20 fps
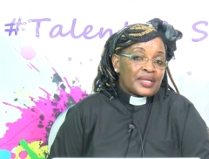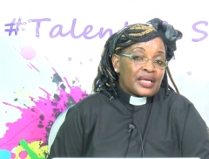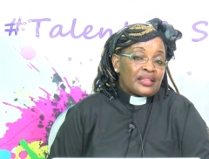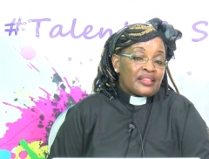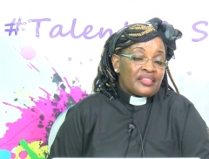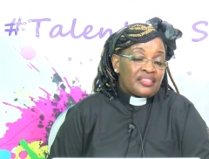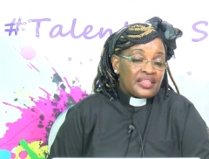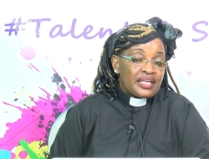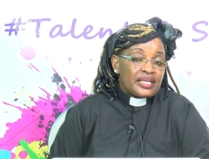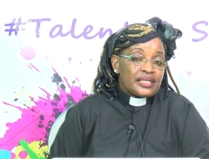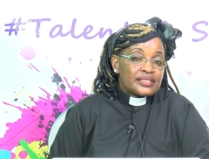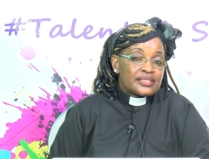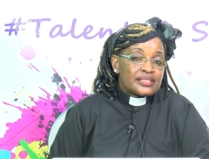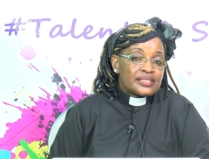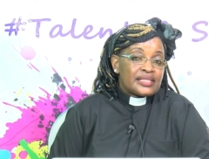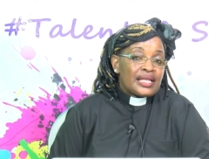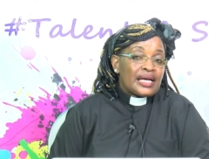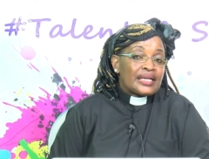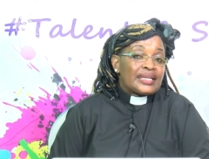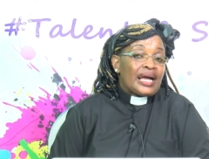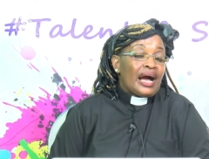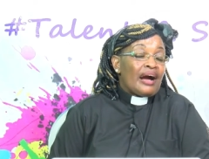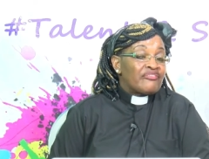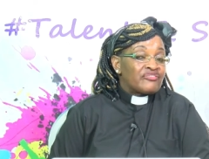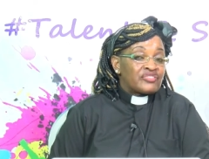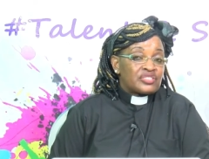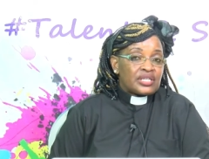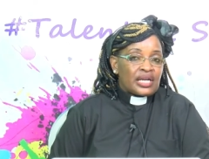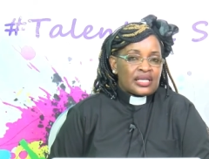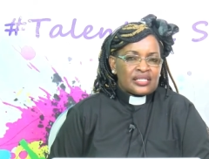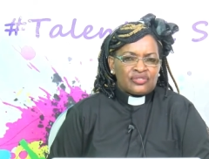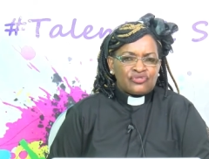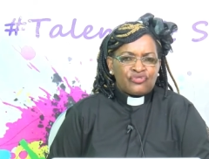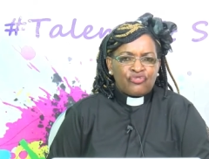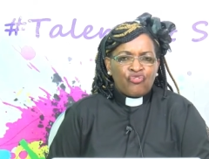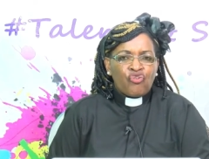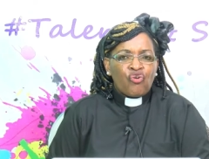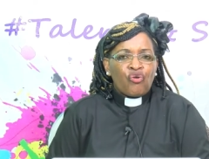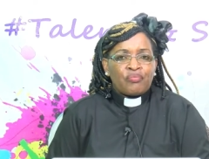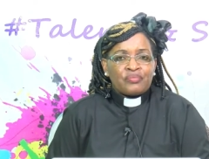things that have
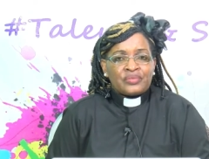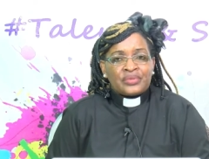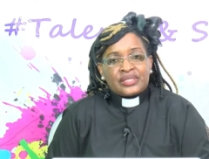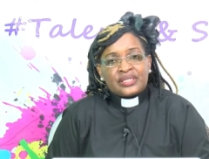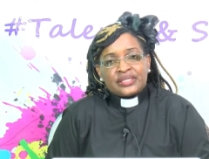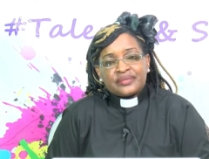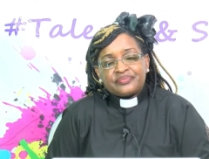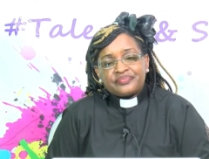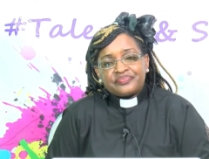transformed.